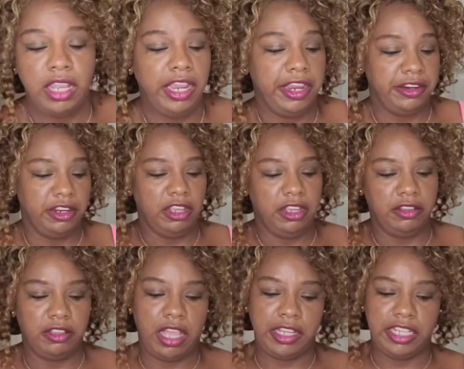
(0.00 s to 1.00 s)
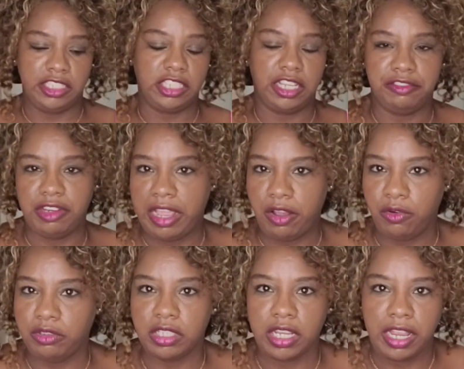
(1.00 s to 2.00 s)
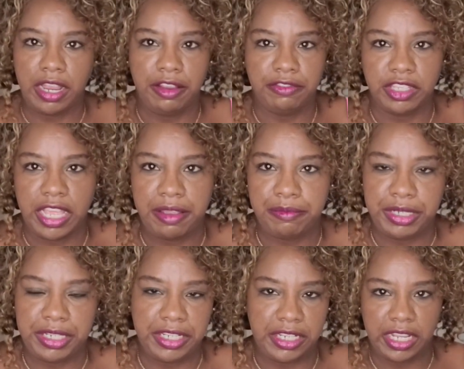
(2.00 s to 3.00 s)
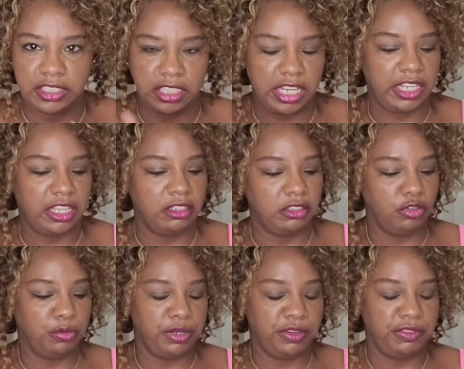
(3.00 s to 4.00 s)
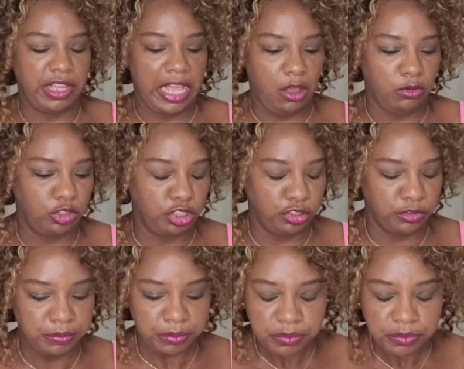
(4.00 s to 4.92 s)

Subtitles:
And I guess I've now have that being as like a little bit of a how to,